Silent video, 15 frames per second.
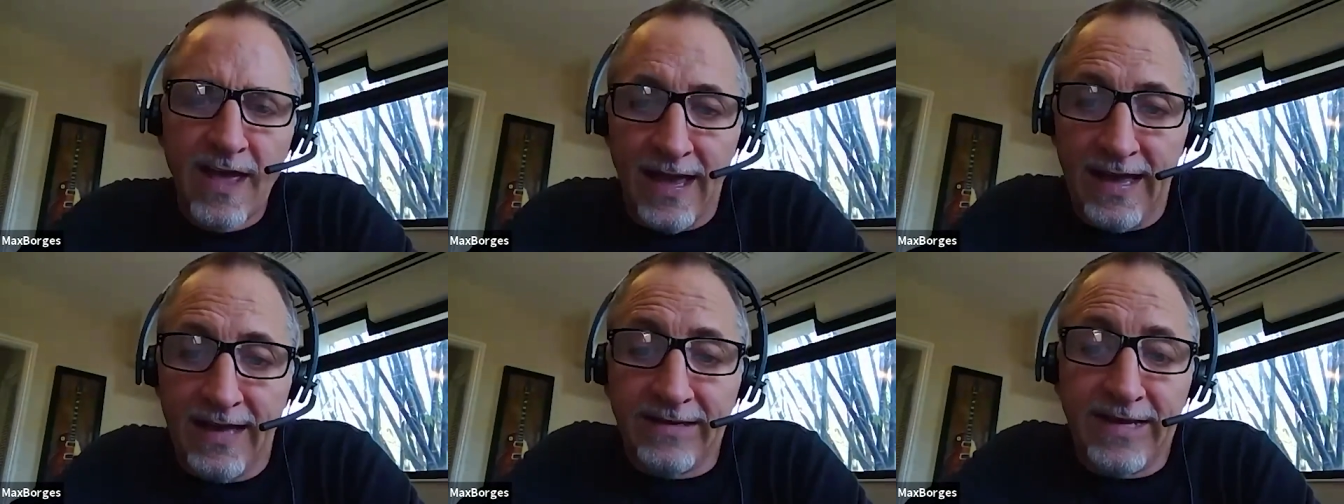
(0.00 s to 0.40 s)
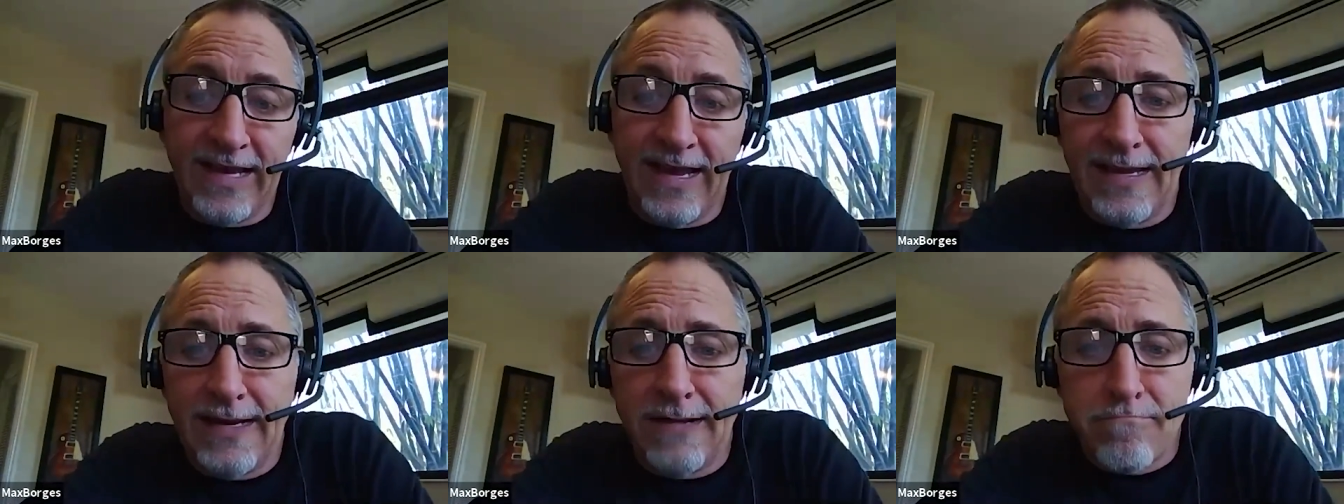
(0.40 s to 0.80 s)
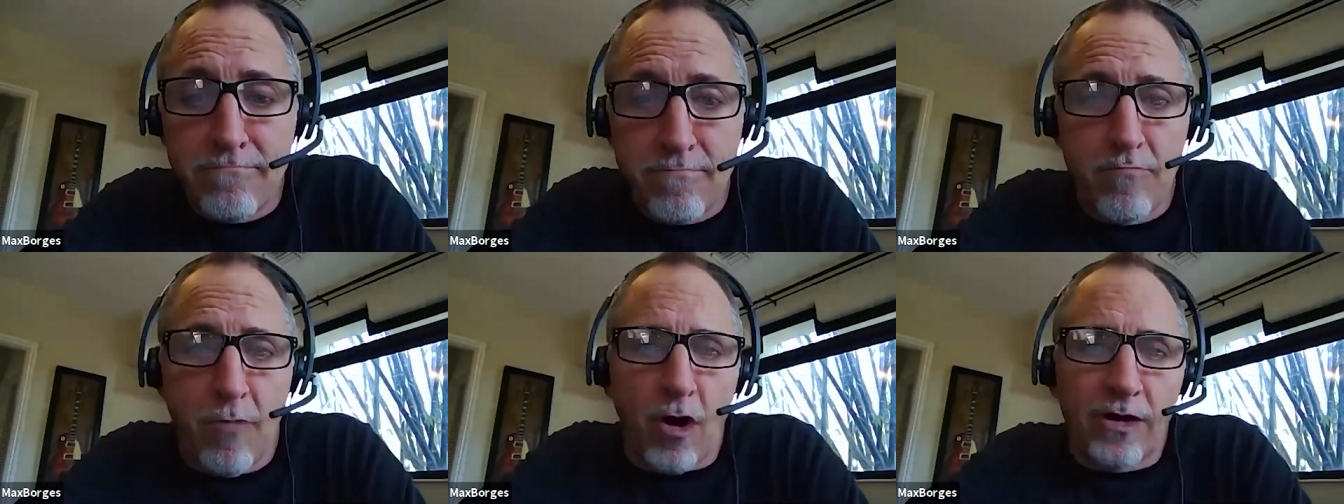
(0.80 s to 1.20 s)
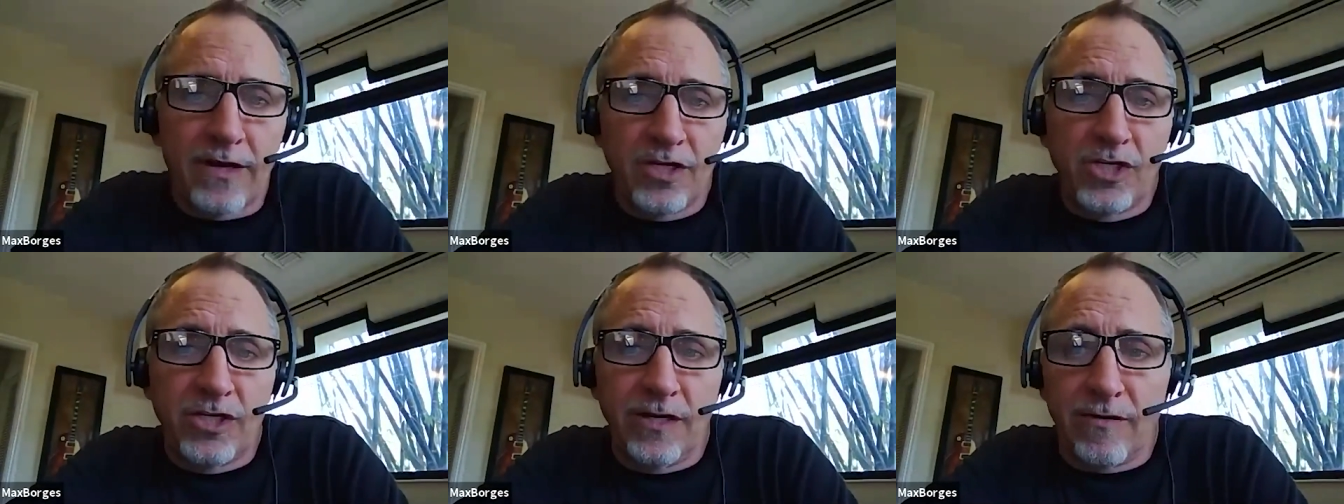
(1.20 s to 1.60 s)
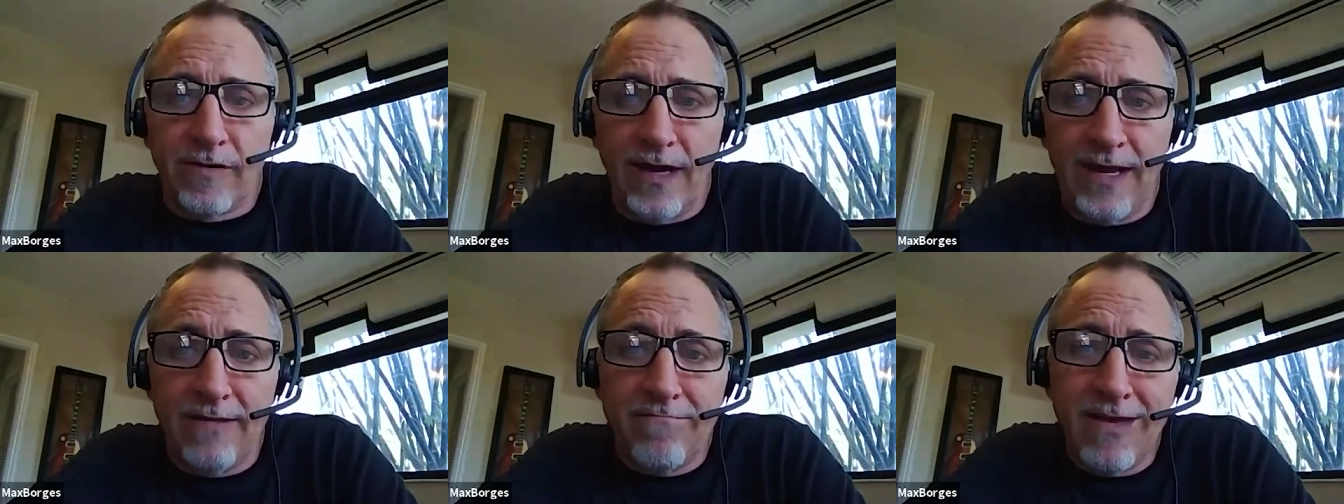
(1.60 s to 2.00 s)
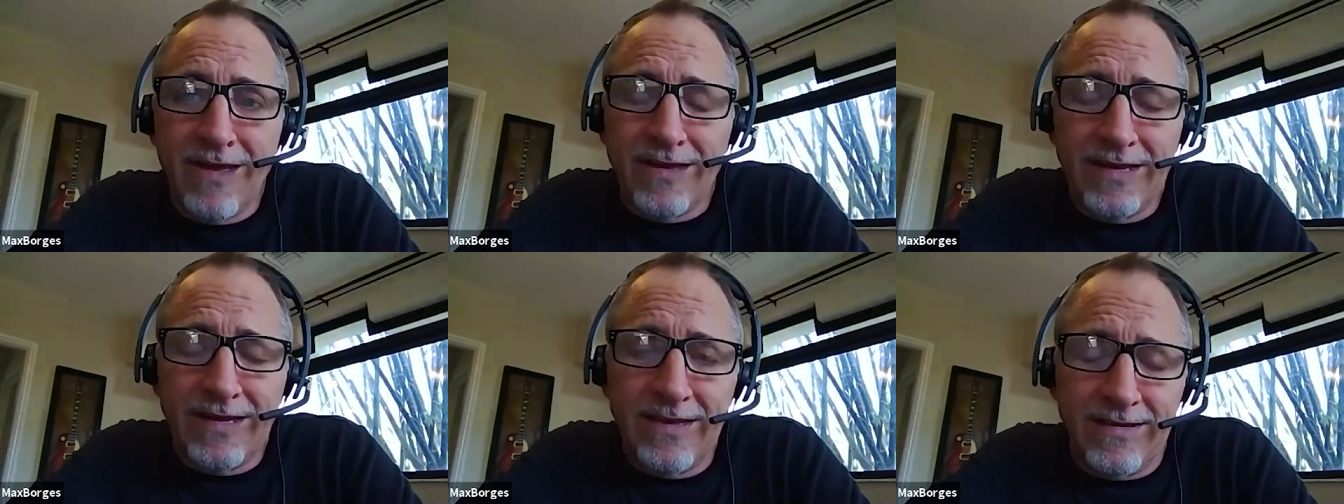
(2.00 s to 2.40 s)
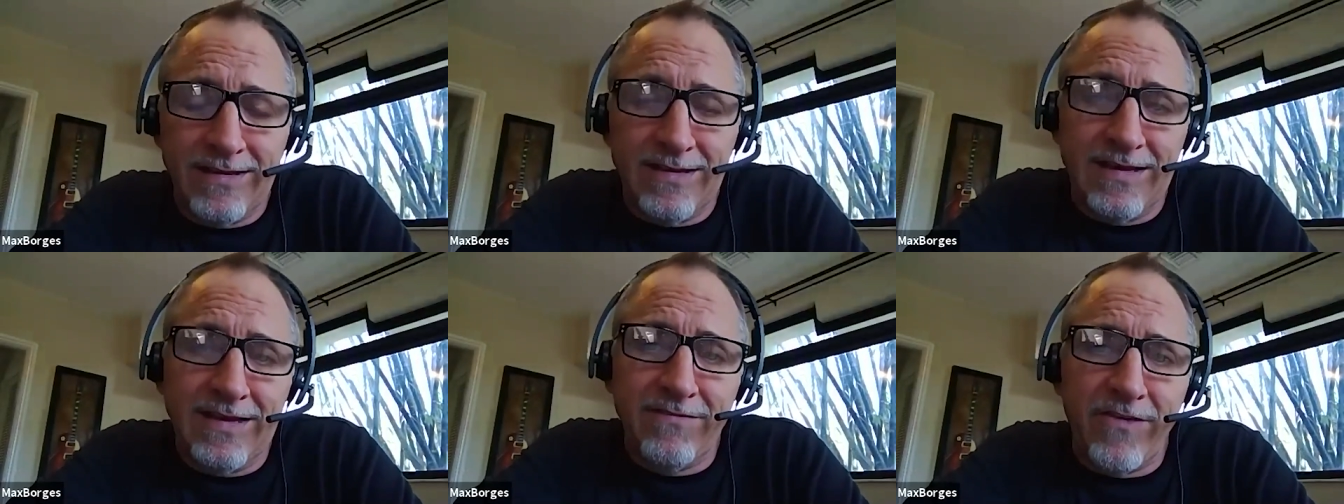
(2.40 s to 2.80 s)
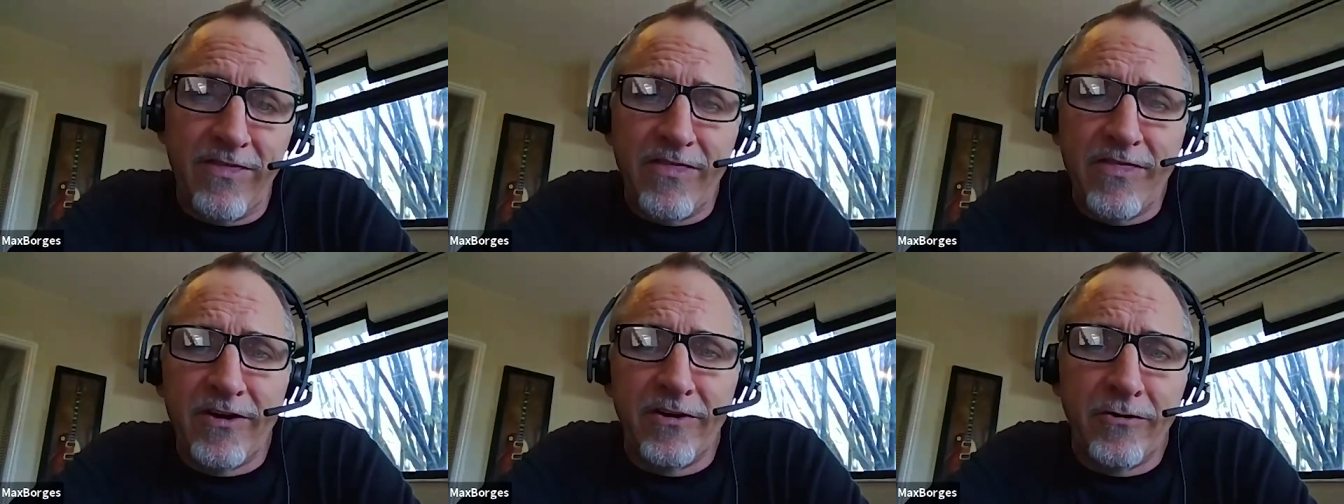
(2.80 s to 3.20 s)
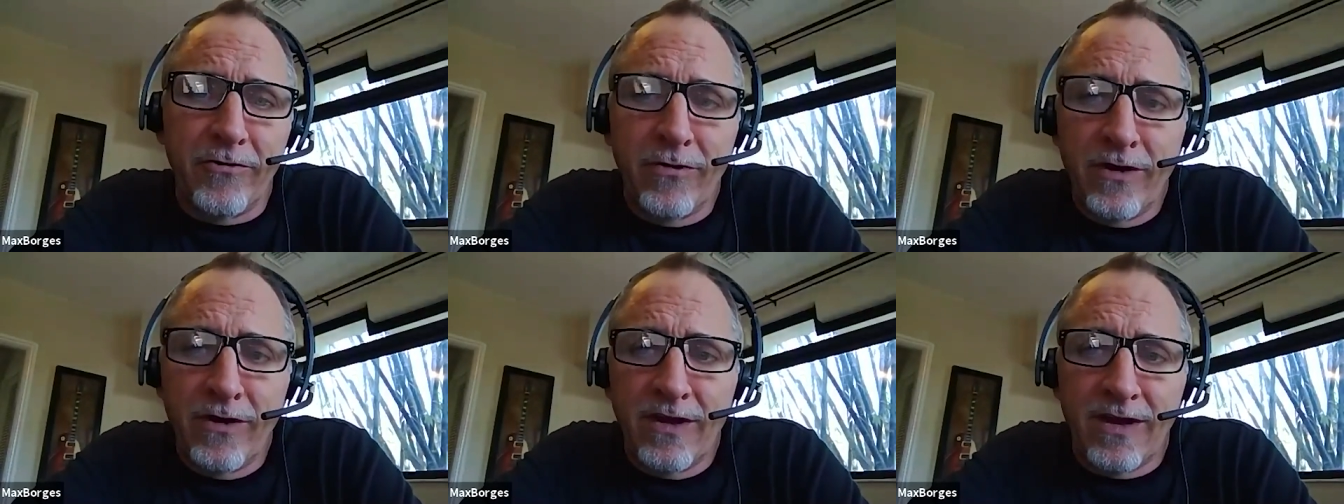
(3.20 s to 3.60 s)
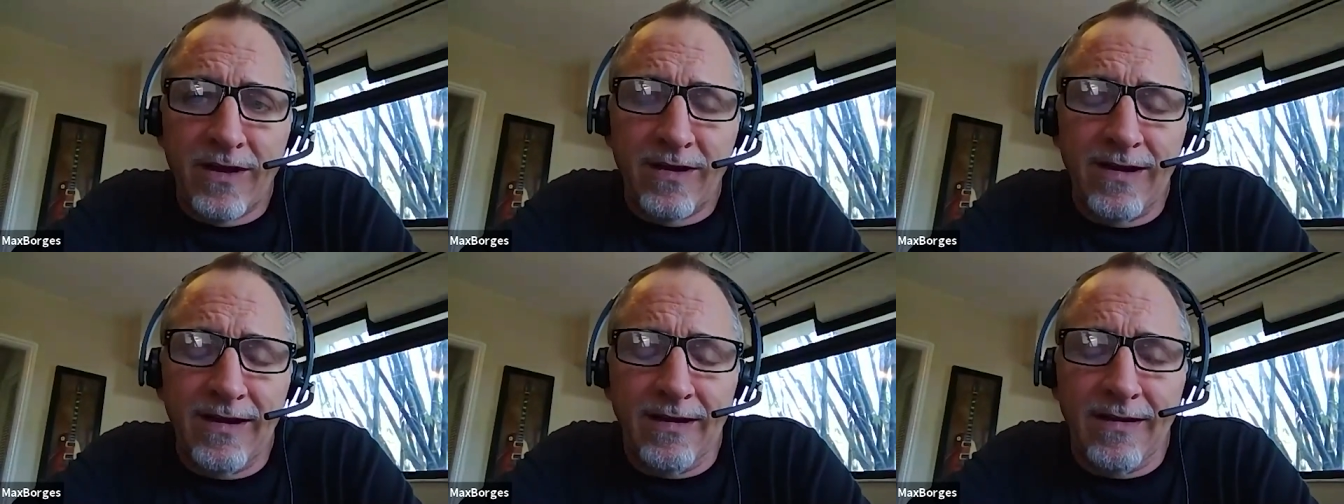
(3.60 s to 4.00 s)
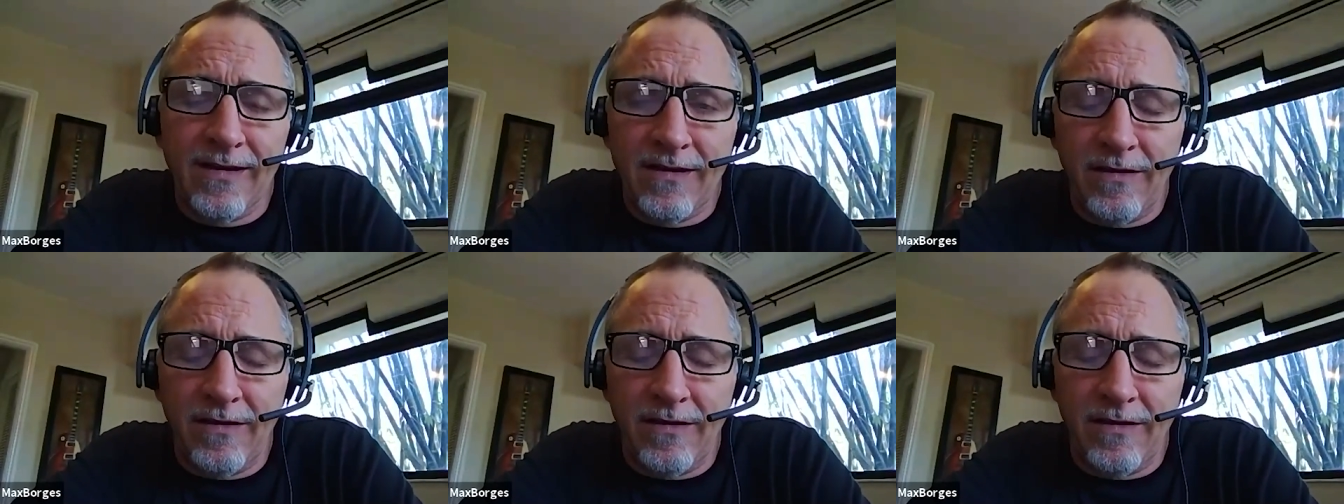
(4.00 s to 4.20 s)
and gain market share and e- even though uh,